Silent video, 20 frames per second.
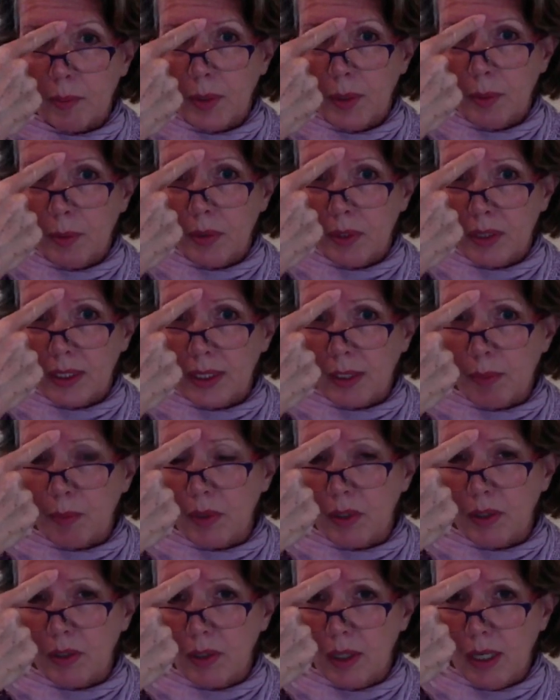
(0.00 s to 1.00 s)
people it's up a
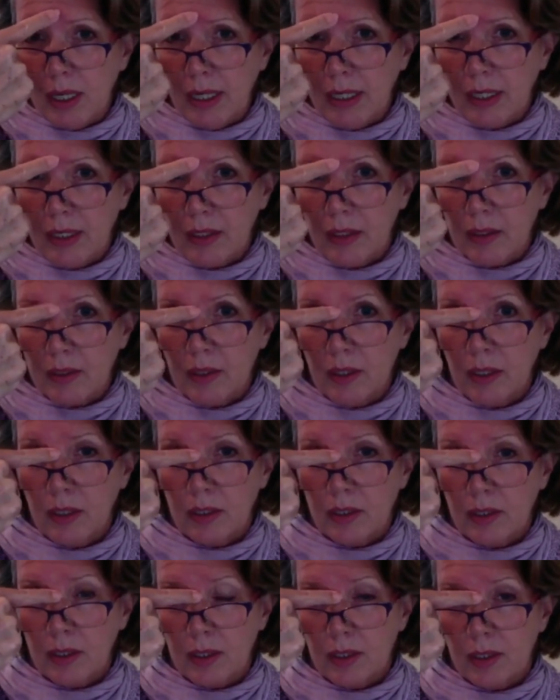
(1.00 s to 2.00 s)
little higher,
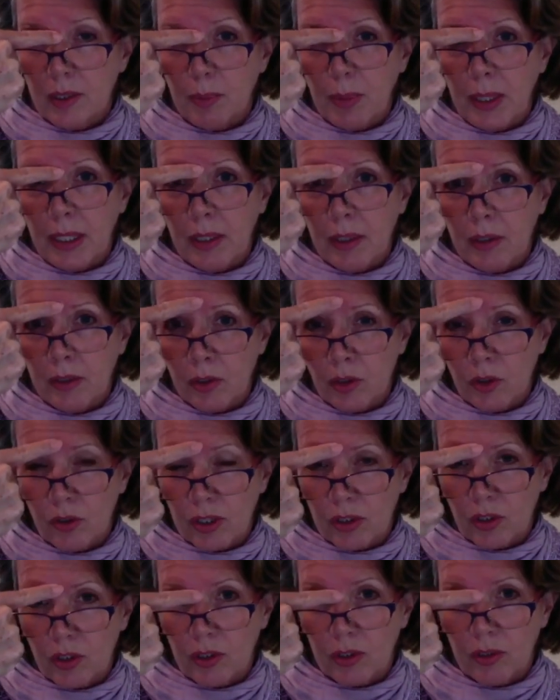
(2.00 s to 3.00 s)
it's depending on the
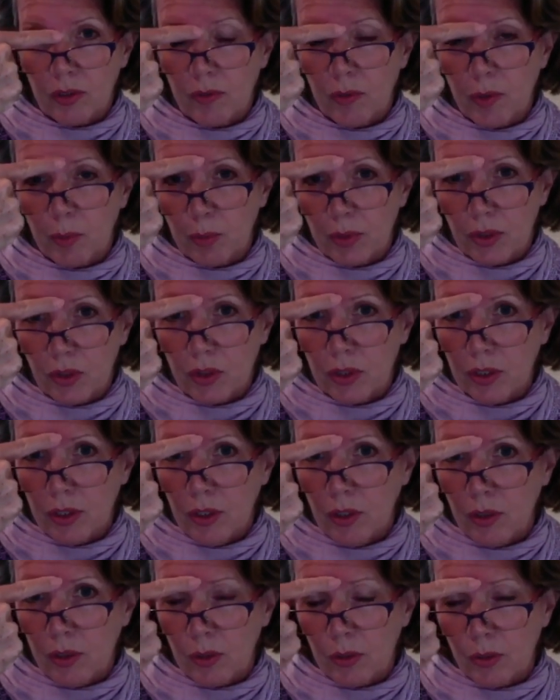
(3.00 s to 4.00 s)
structure of the bridge of the
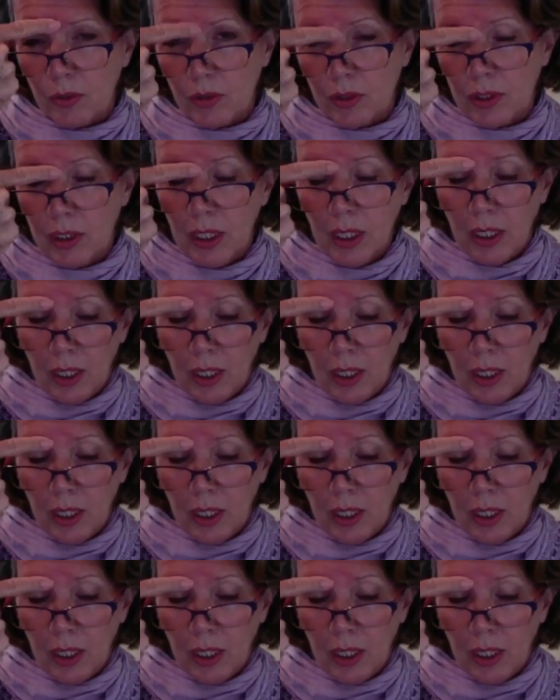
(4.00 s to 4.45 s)
nose,